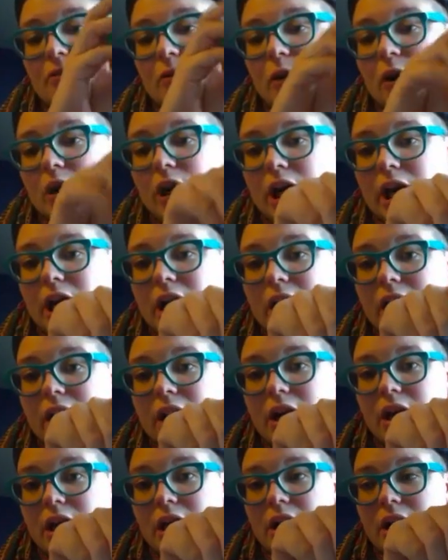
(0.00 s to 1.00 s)
for
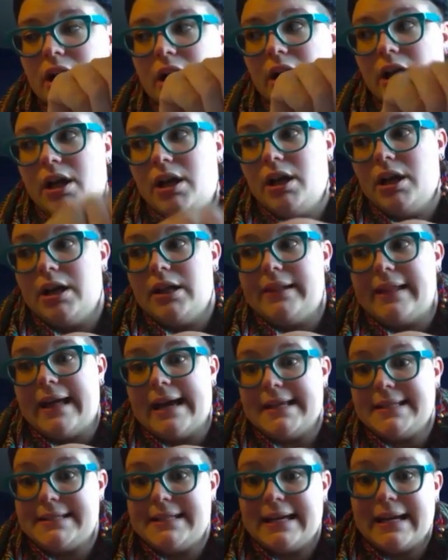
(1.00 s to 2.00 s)

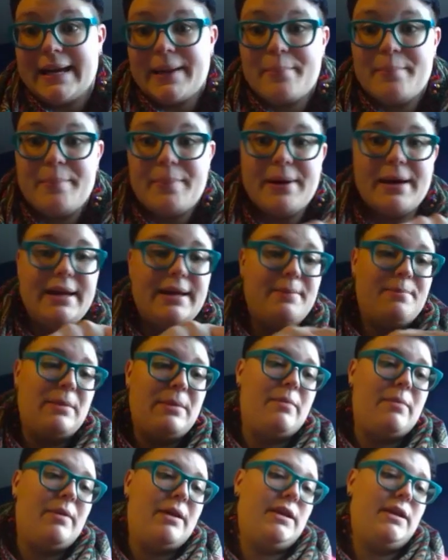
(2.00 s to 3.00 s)
elastic, but
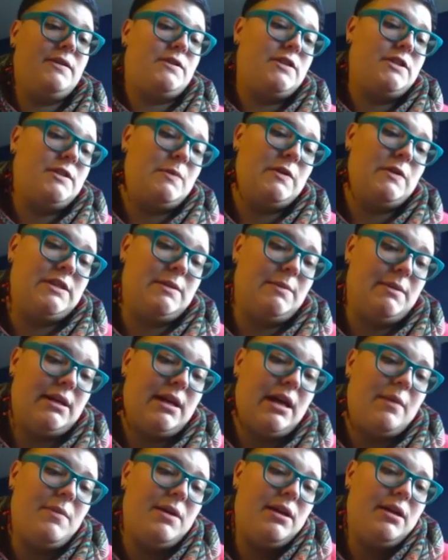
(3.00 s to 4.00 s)
my buttons are supposed to be
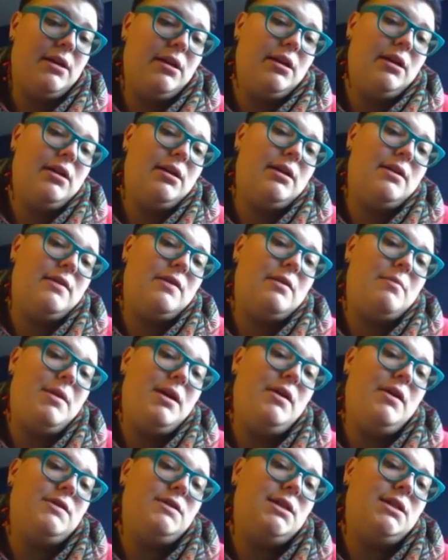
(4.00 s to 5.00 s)
coming in the
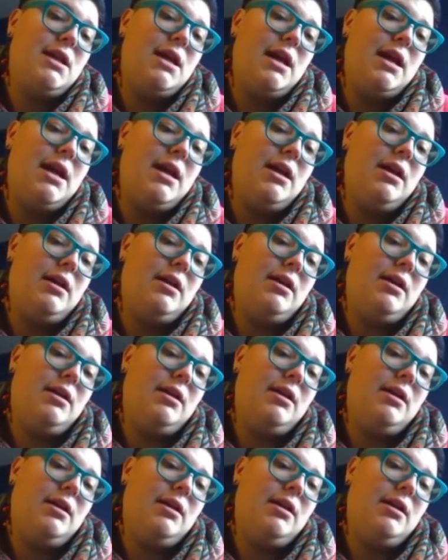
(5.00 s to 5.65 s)
mail today.